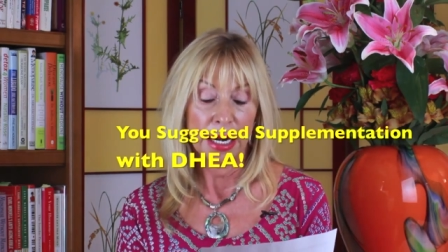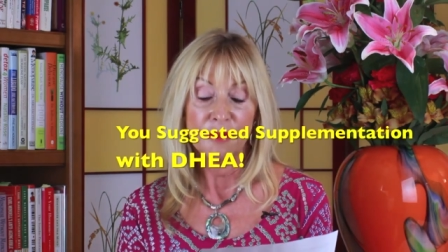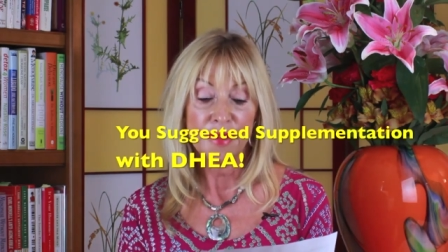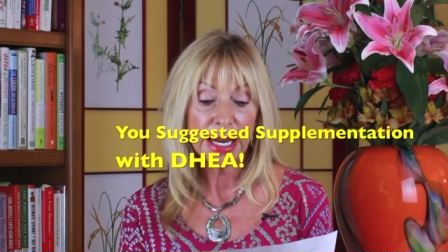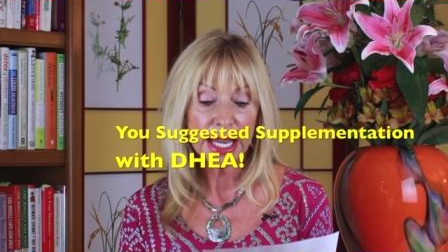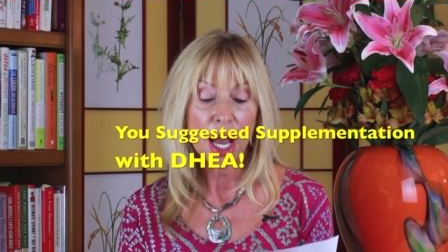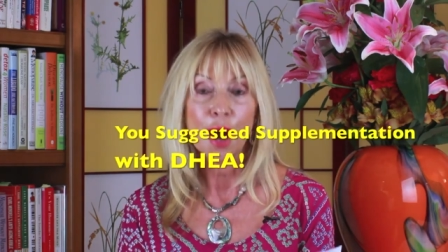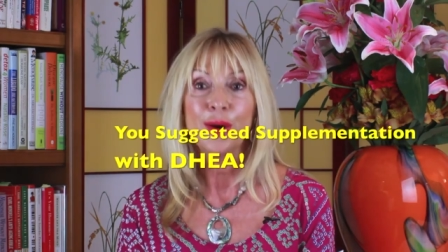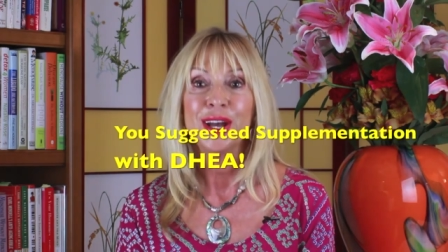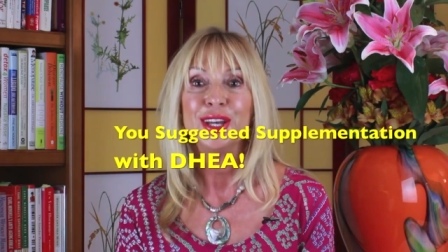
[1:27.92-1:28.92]
In a
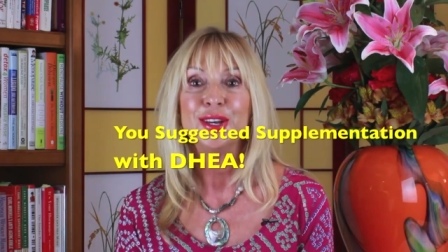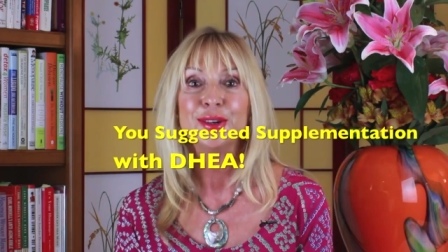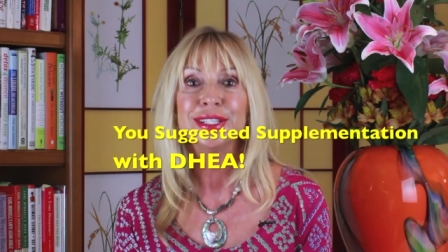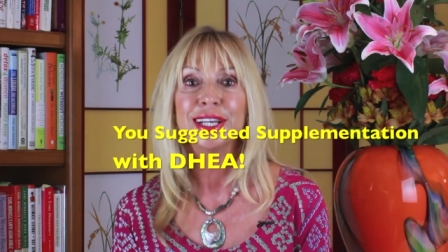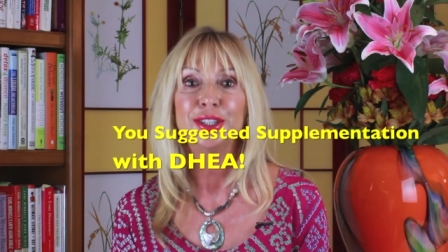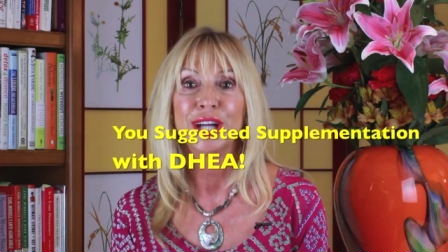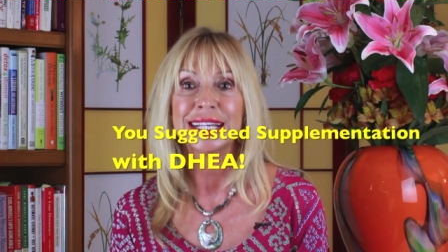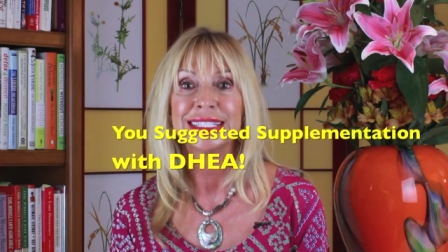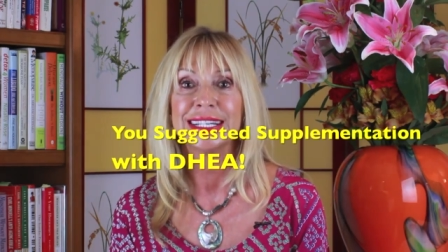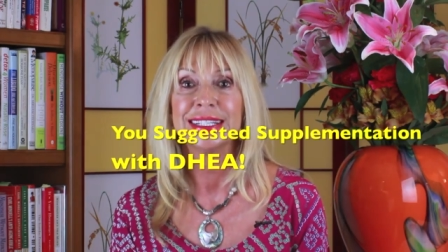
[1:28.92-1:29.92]
video, you
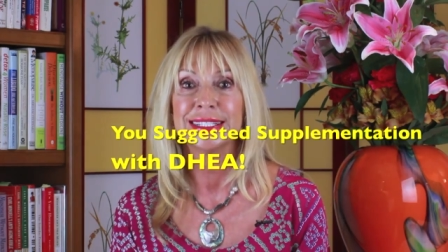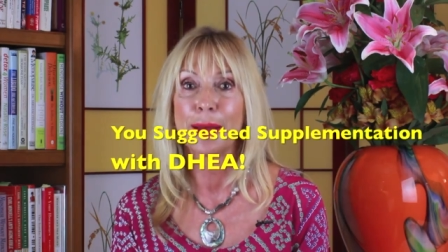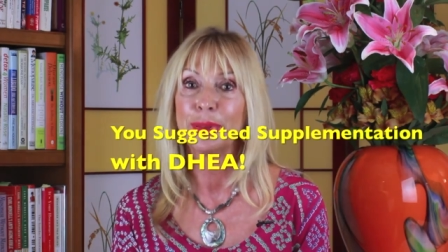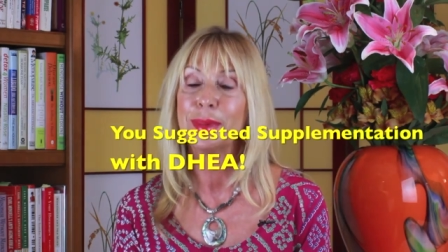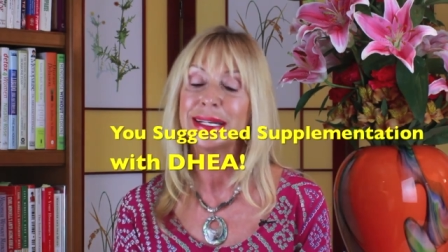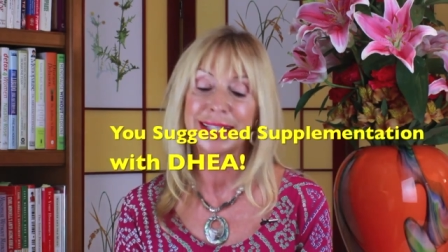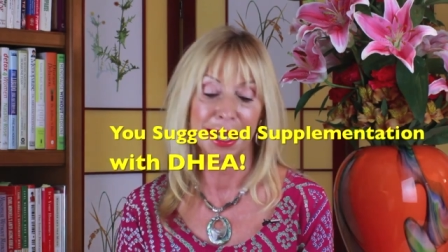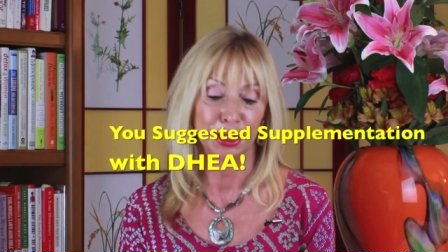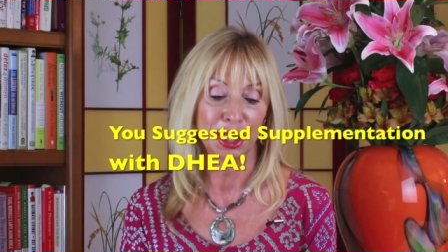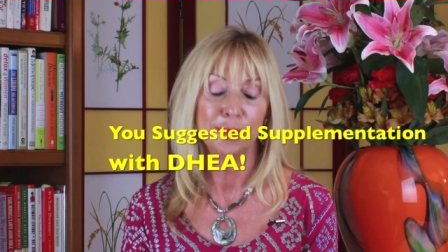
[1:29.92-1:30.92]
suggested
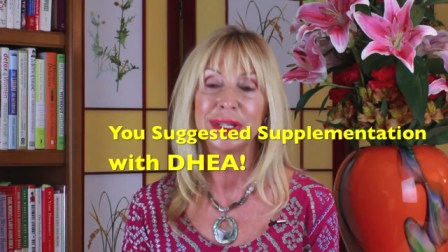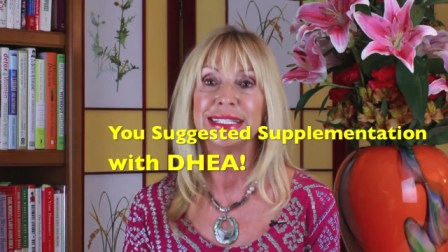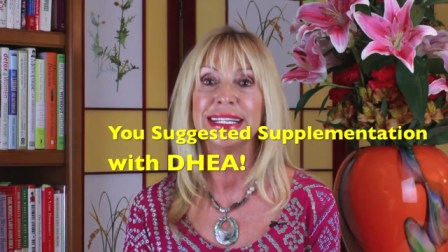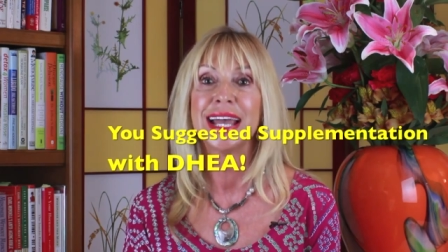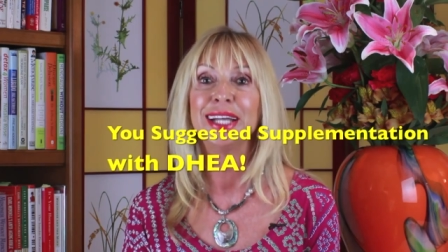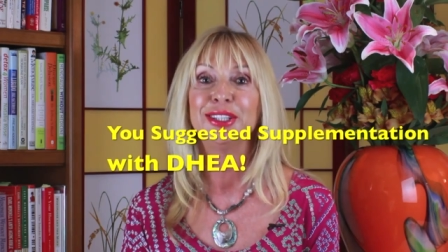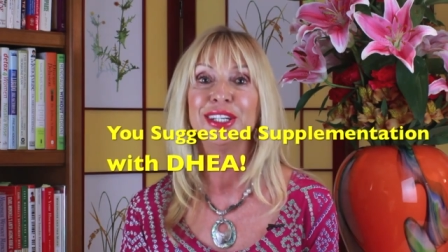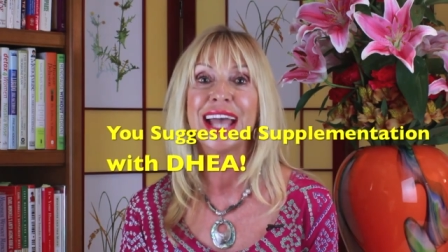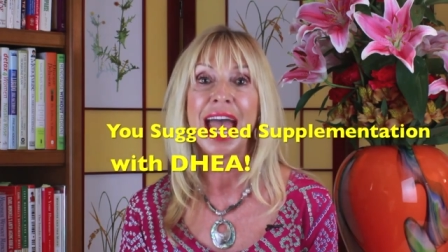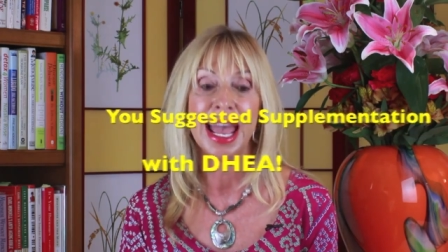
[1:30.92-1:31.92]
supplementation with
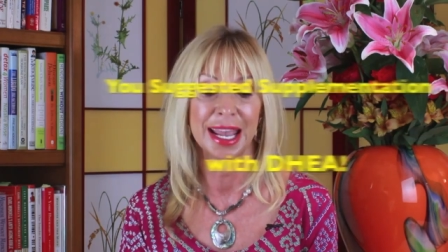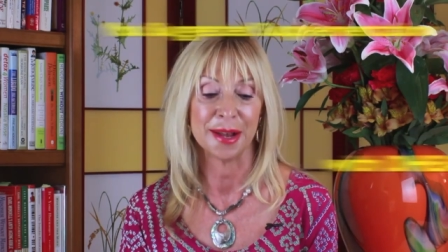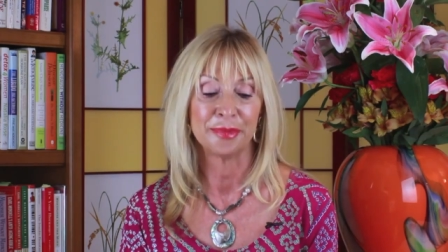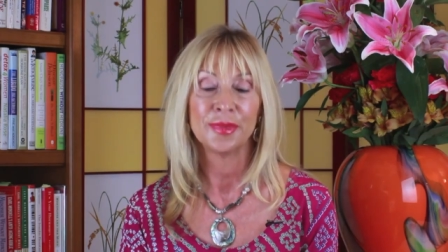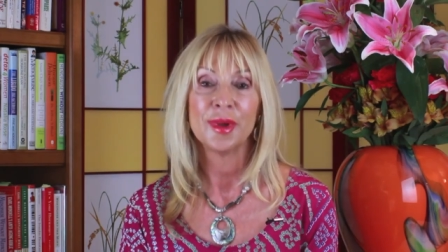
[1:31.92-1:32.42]
DHEA.